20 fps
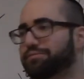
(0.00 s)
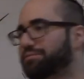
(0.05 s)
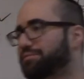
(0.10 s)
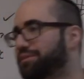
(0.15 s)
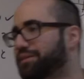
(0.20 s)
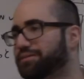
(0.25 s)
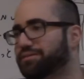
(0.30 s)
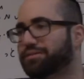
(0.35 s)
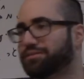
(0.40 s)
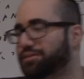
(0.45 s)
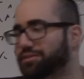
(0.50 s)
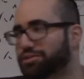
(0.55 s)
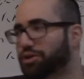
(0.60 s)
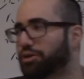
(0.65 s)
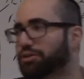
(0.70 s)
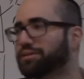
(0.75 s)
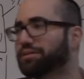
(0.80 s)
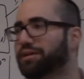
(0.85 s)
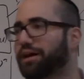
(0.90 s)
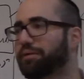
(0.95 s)
the, the
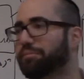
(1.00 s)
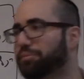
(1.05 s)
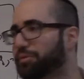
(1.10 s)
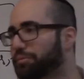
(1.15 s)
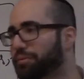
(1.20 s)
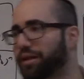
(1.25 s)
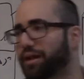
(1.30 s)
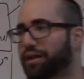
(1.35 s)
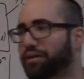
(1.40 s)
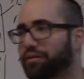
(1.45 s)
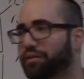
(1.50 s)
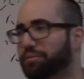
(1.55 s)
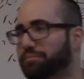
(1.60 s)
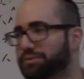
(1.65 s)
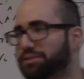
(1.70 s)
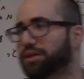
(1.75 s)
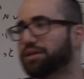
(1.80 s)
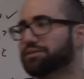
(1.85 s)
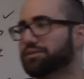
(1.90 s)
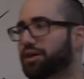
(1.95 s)
Torah did not permit anything
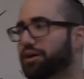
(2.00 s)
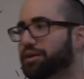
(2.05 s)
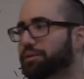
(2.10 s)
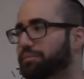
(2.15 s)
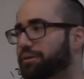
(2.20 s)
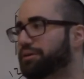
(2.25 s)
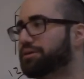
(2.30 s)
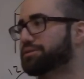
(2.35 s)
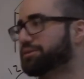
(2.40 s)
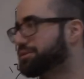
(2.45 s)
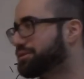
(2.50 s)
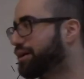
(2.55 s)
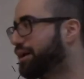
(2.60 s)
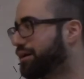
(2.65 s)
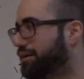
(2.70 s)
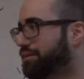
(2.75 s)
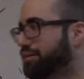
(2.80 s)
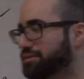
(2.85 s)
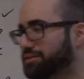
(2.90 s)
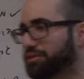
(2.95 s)
besides honey because it's
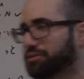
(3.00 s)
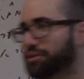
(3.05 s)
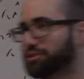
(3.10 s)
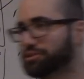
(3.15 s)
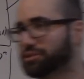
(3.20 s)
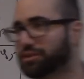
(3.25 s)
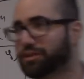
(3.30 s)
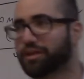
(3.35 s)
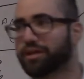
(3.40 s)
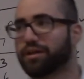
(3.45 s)
not a secretion.